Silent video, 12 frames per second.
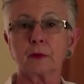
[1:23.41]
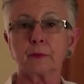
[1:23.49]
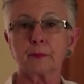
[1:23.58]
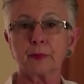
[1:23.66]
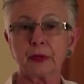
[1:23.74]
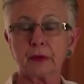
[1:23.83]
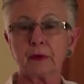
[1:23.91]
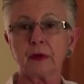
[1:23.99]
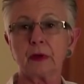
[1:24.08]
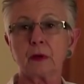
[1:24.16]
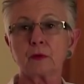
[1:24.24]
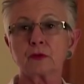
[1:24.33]
a
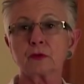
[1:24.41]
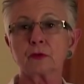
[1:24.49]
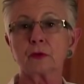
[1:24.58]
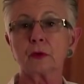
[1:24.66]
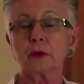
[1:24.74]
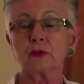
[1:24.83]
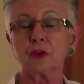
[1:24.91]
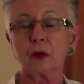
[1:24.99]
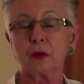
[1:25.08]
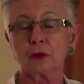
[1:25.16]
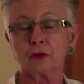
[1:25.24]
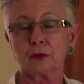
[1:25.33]
period I was also in
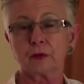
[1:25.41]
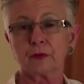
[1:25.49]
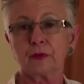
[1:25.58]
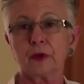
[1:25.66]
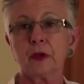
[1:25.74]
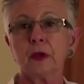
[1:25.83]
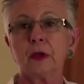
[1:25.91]
charge of